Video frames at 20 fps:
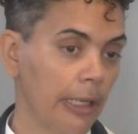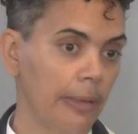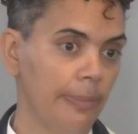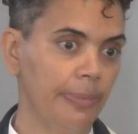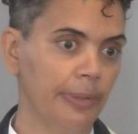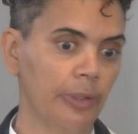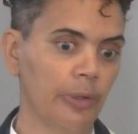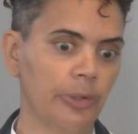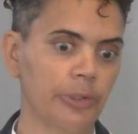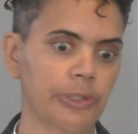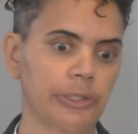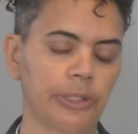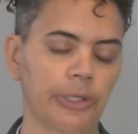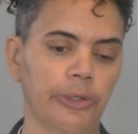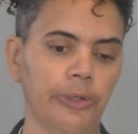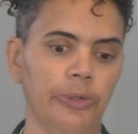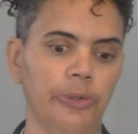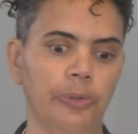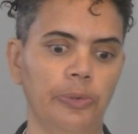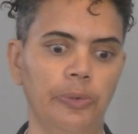but
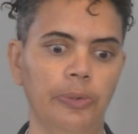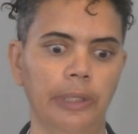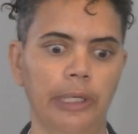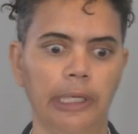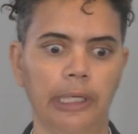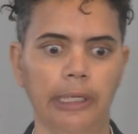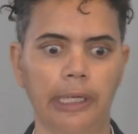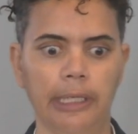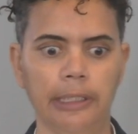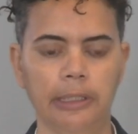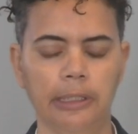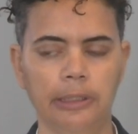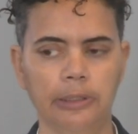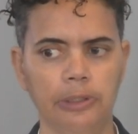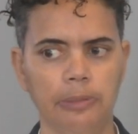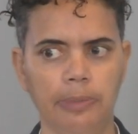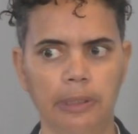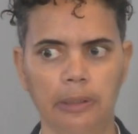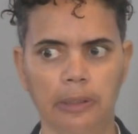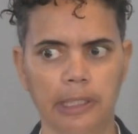also I think it
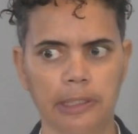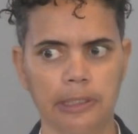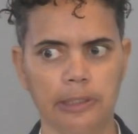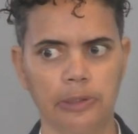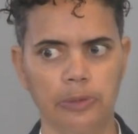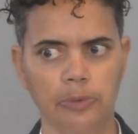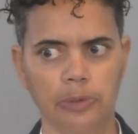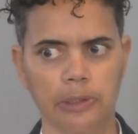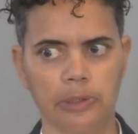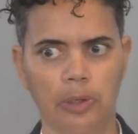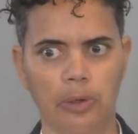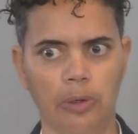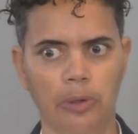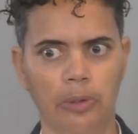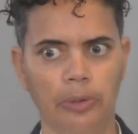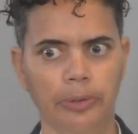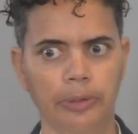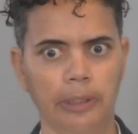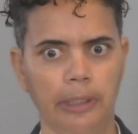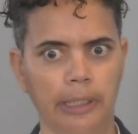should be a lesson to us
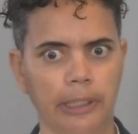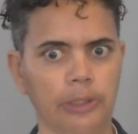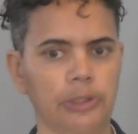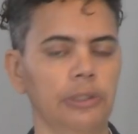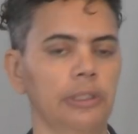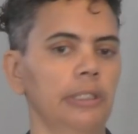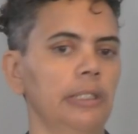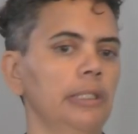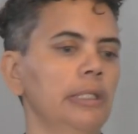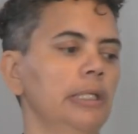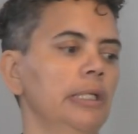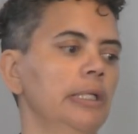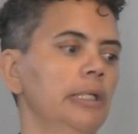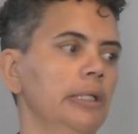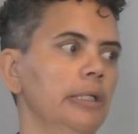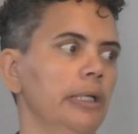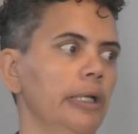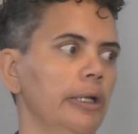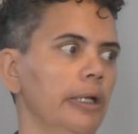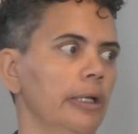all that actually
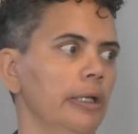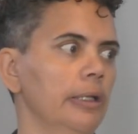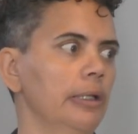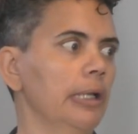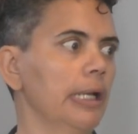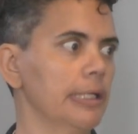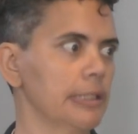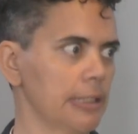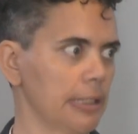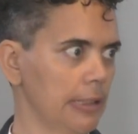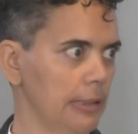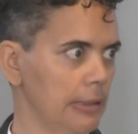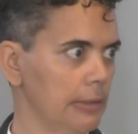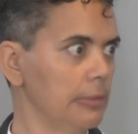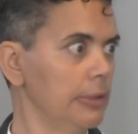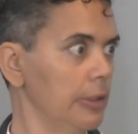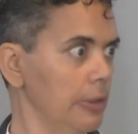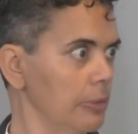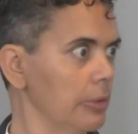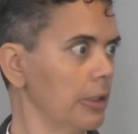uh, as the,
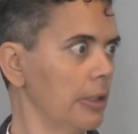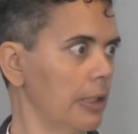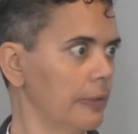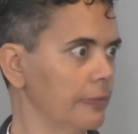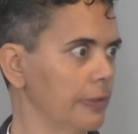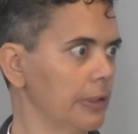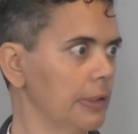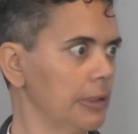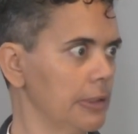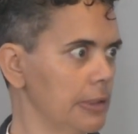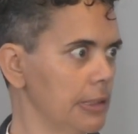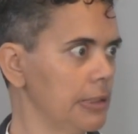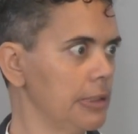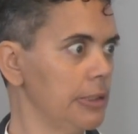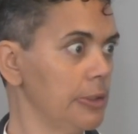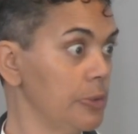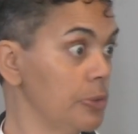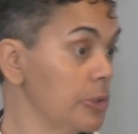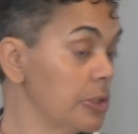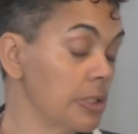you know, the conflict
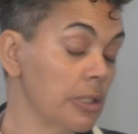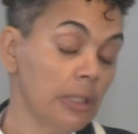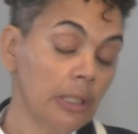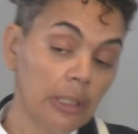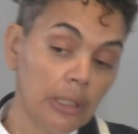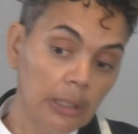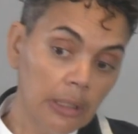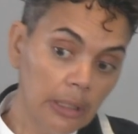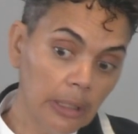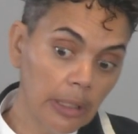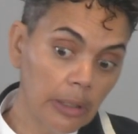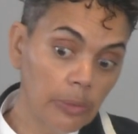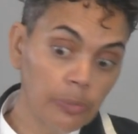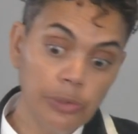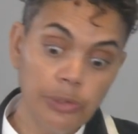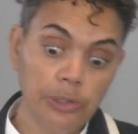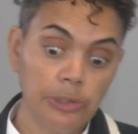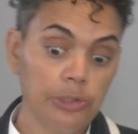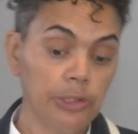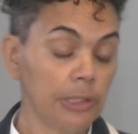continues, uh,
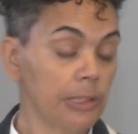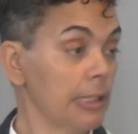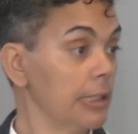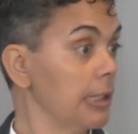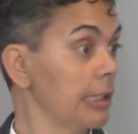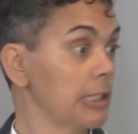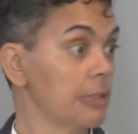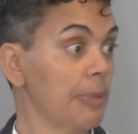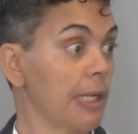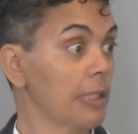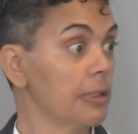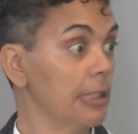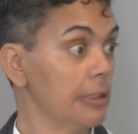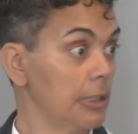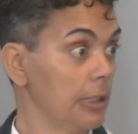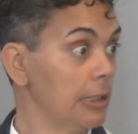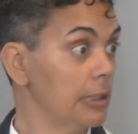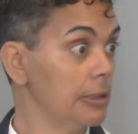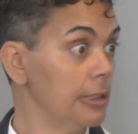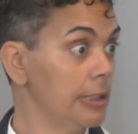we should just expect that
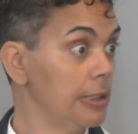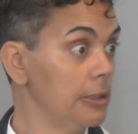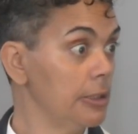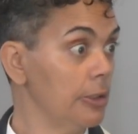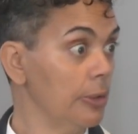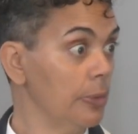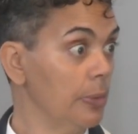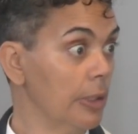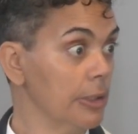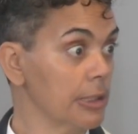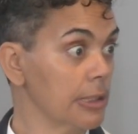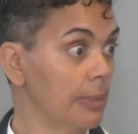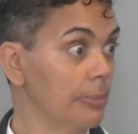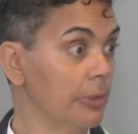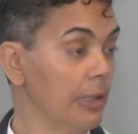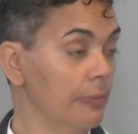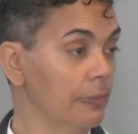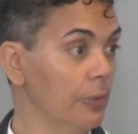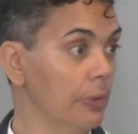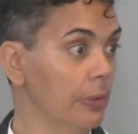to continue on some
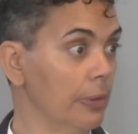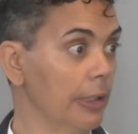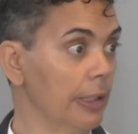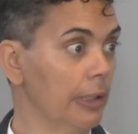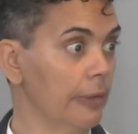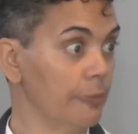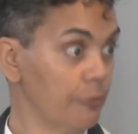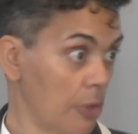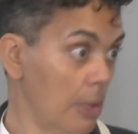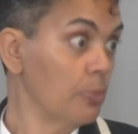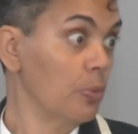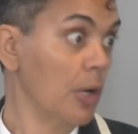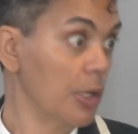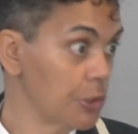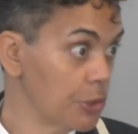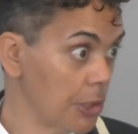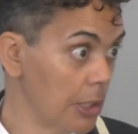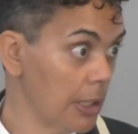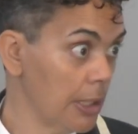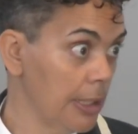level uh, from
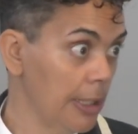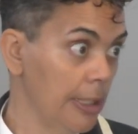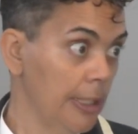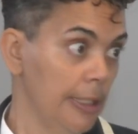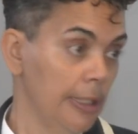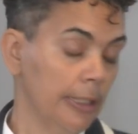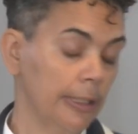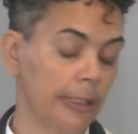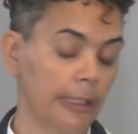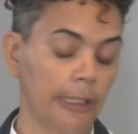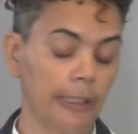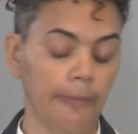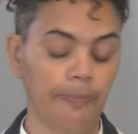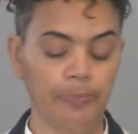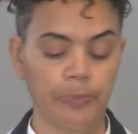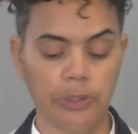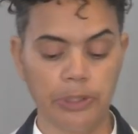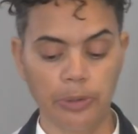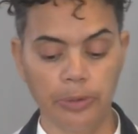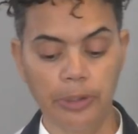Russia.
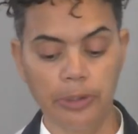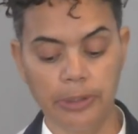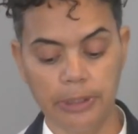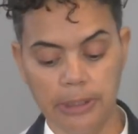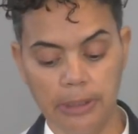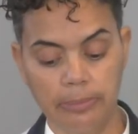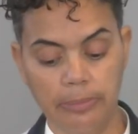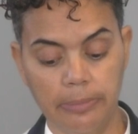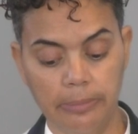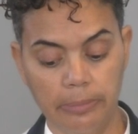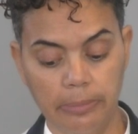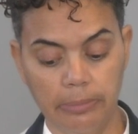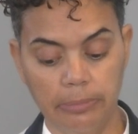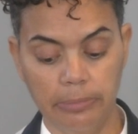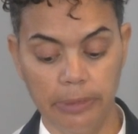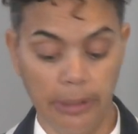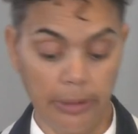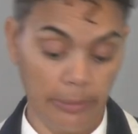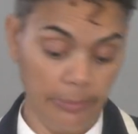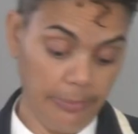Um, so there are some,
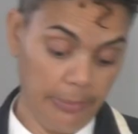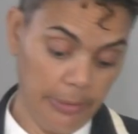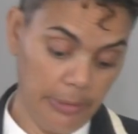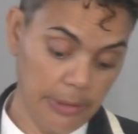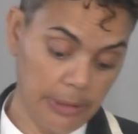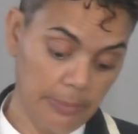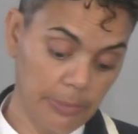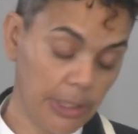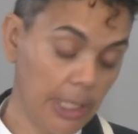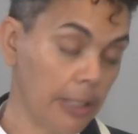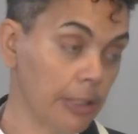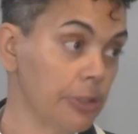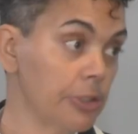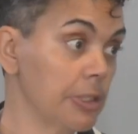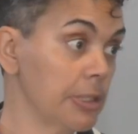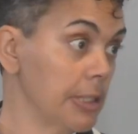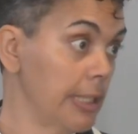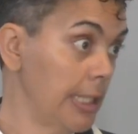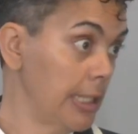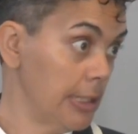you know, there are some
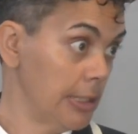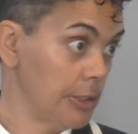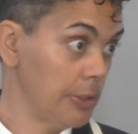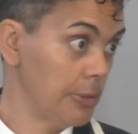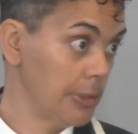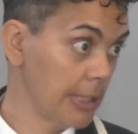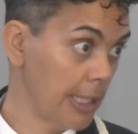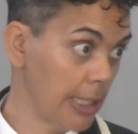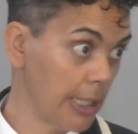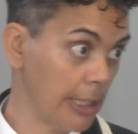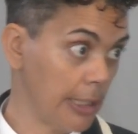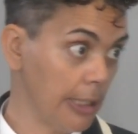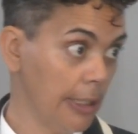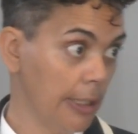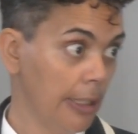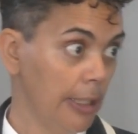challenges ahead, as you say.